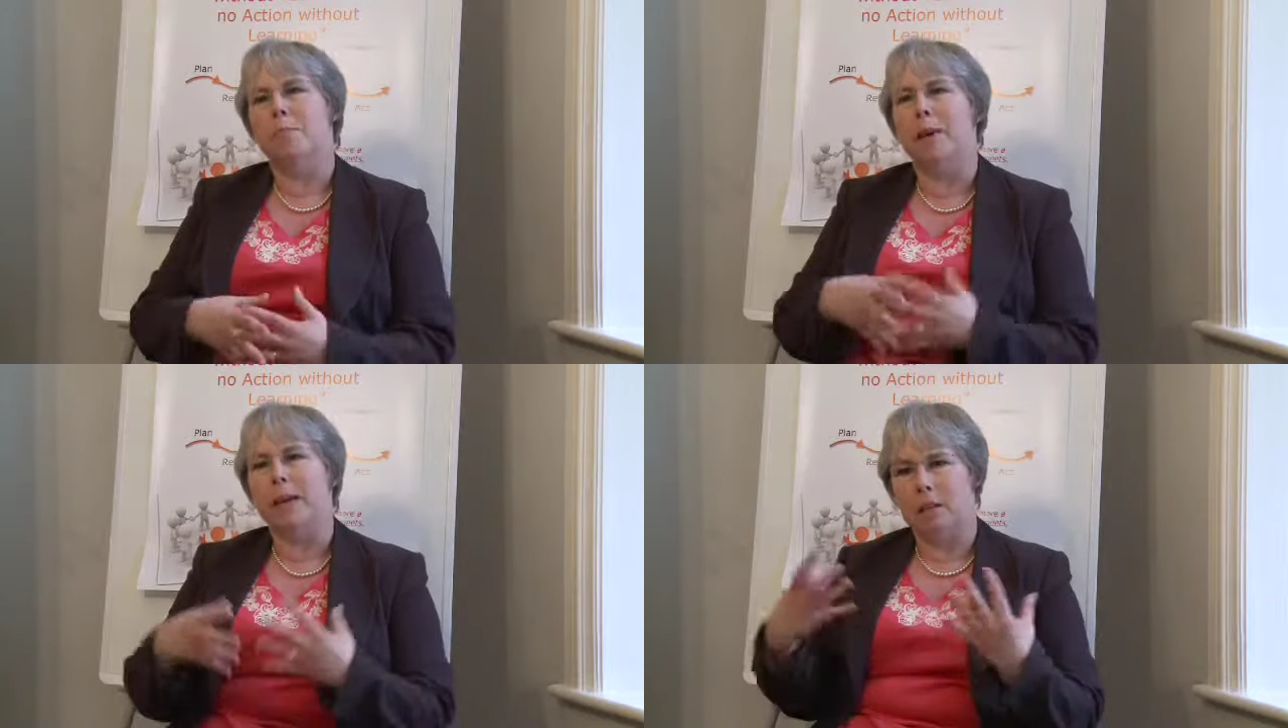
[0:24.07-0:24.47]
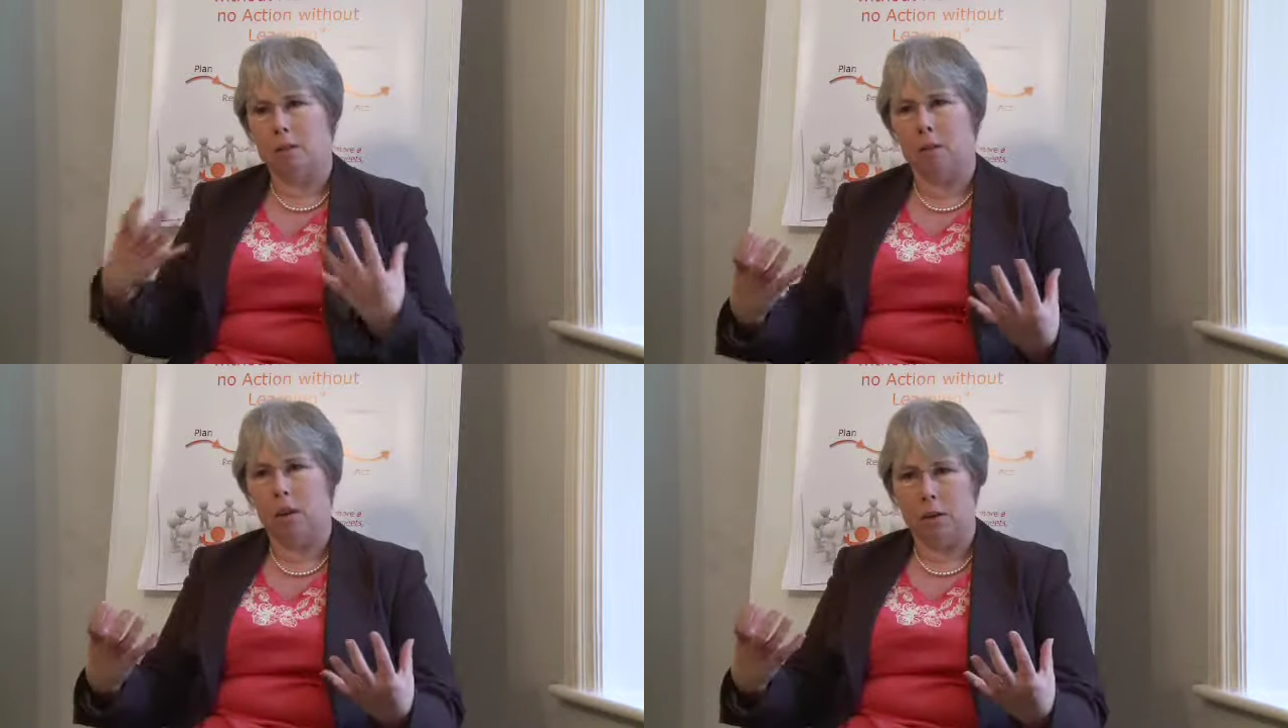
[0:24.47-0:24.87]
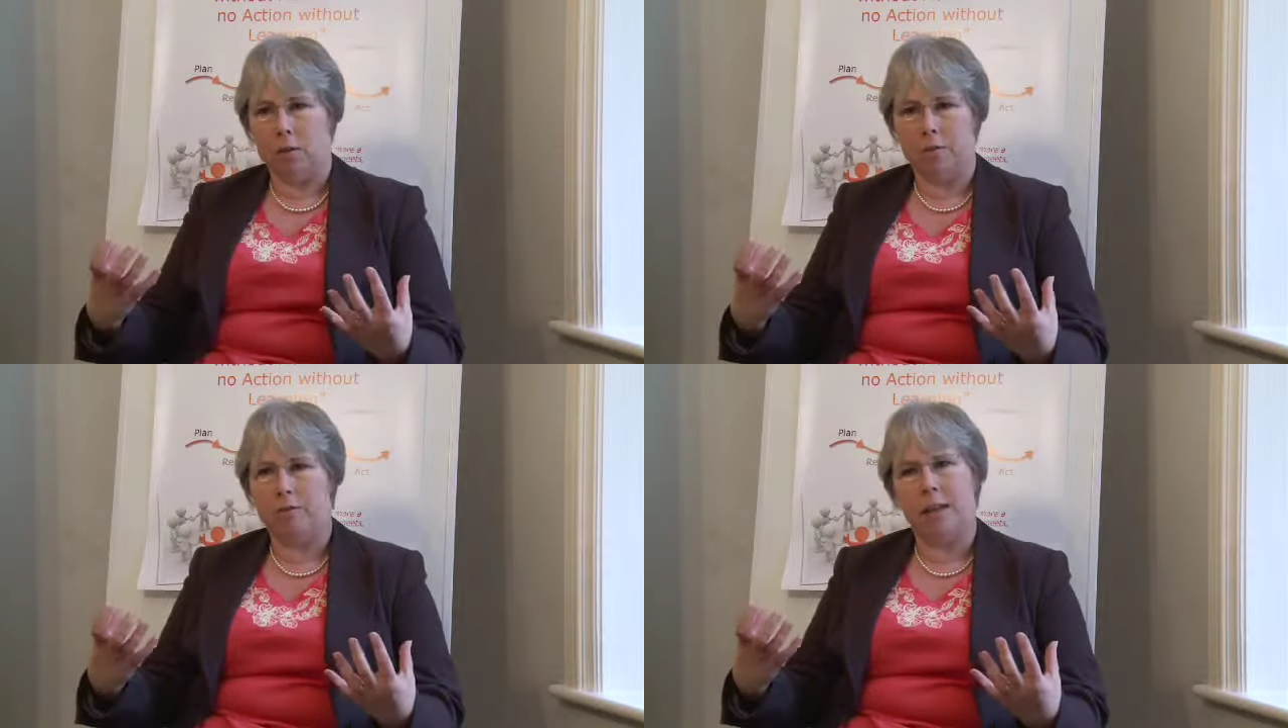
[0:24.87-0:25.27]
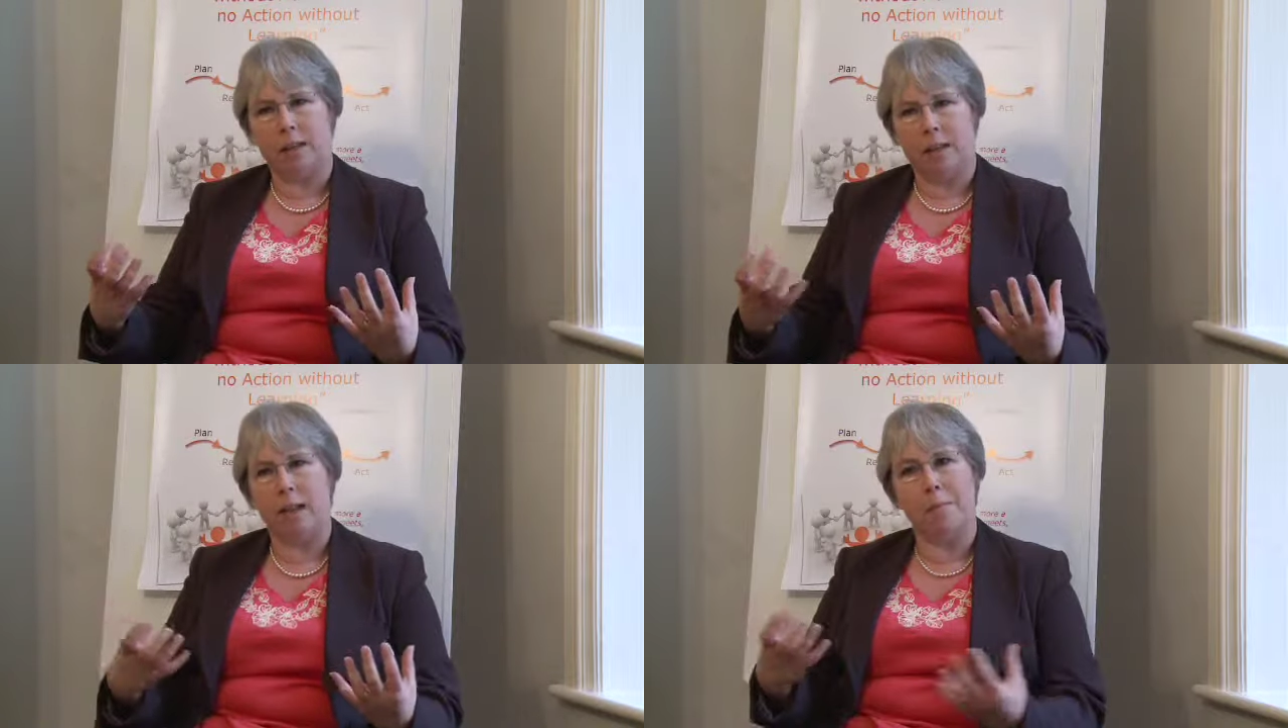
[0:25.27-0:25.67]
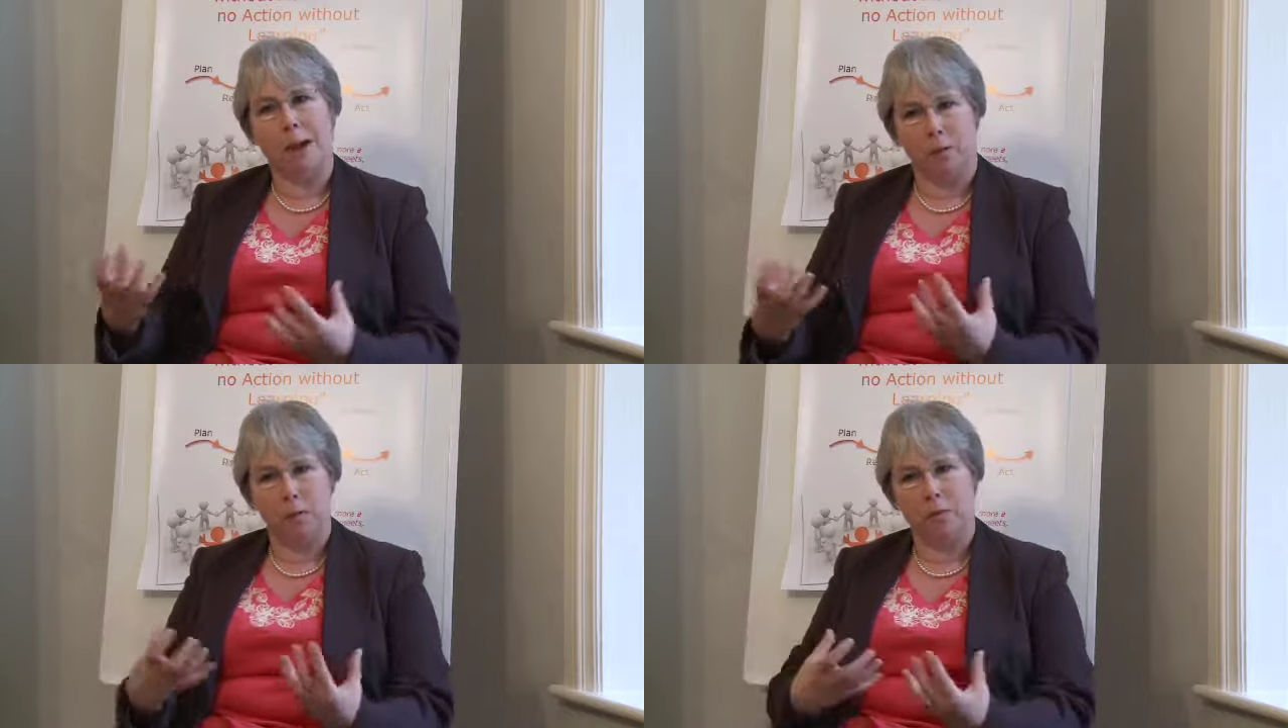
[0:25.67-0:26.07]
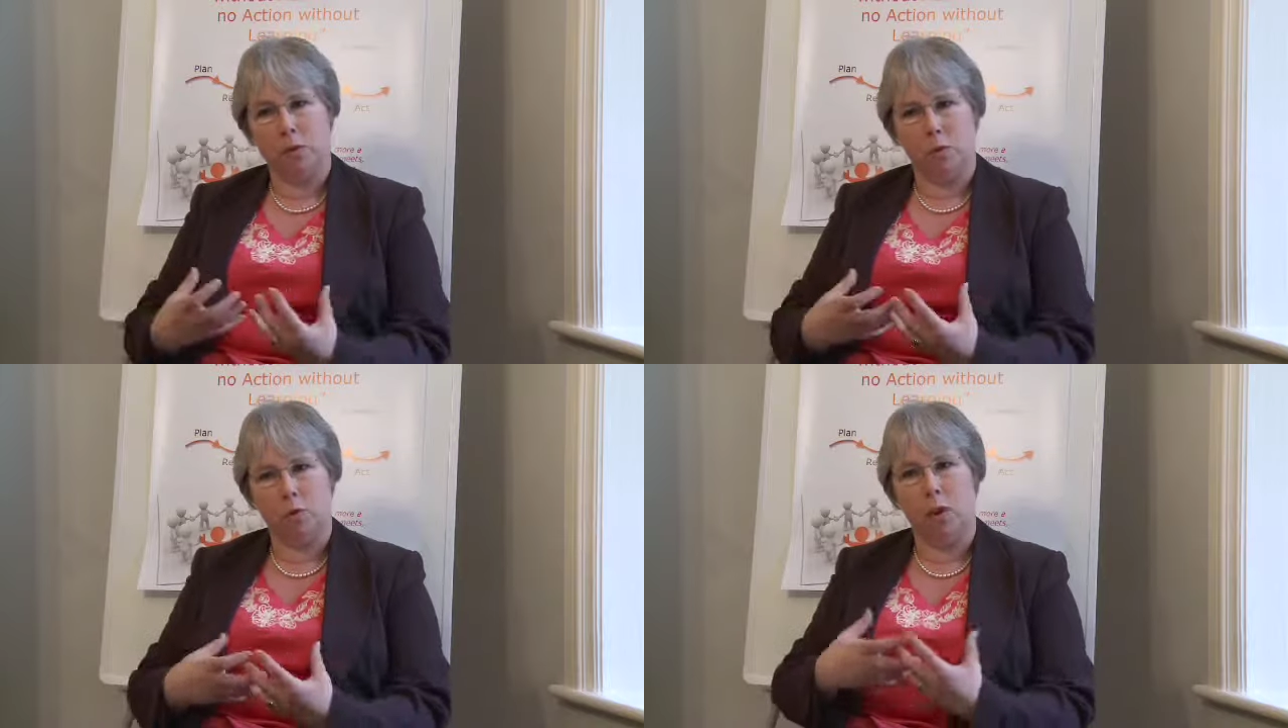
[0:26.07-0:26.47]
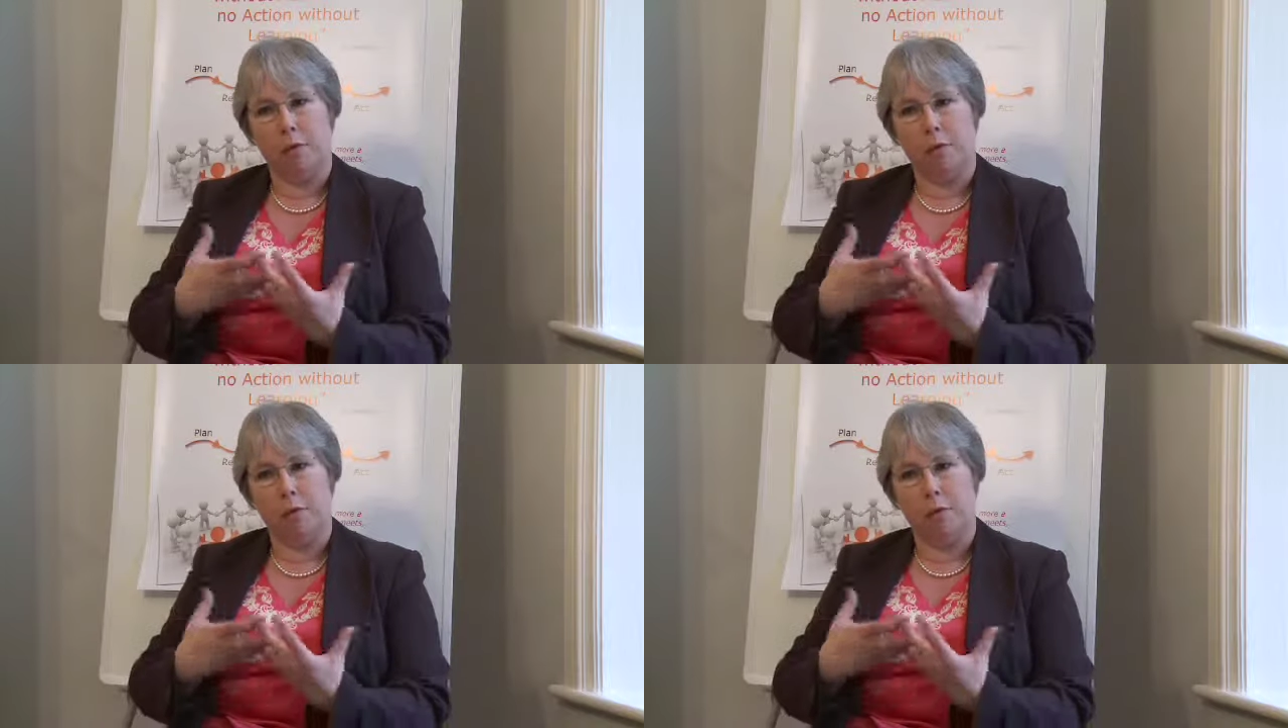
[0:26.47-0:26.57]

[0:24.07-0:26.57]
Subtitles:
based on a lot of facts that I might not have thought